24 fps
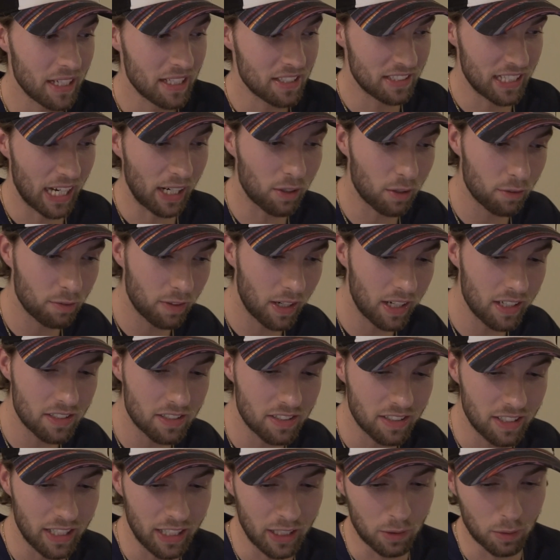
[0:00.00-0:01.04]

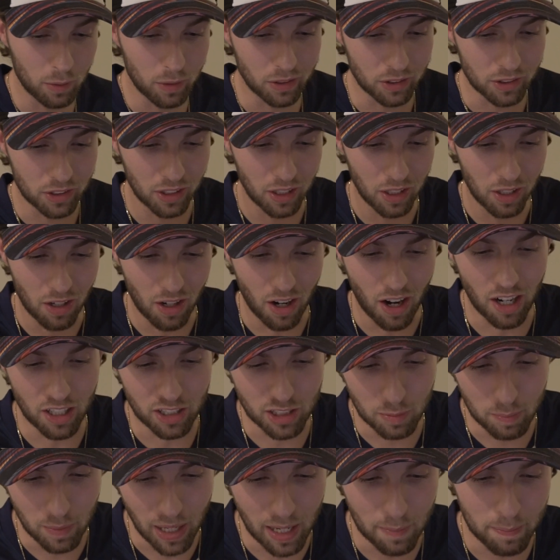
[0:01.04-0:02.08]
sacrifice equals
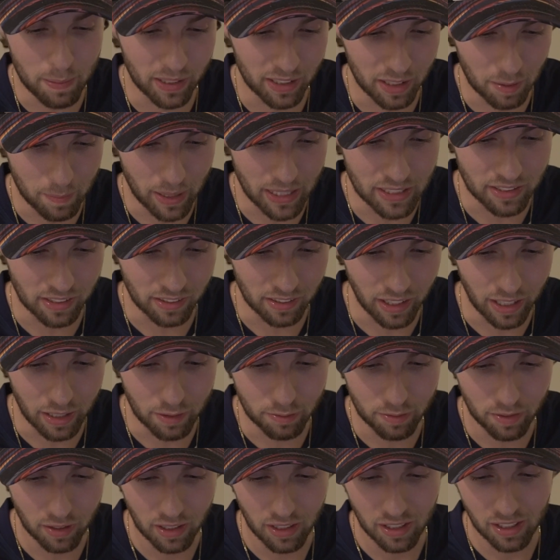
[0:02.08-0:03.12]
awesome, epic, amazing
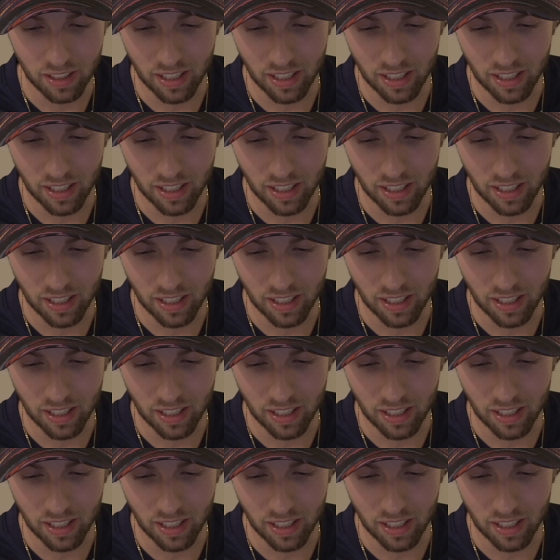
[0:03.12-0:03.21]
life.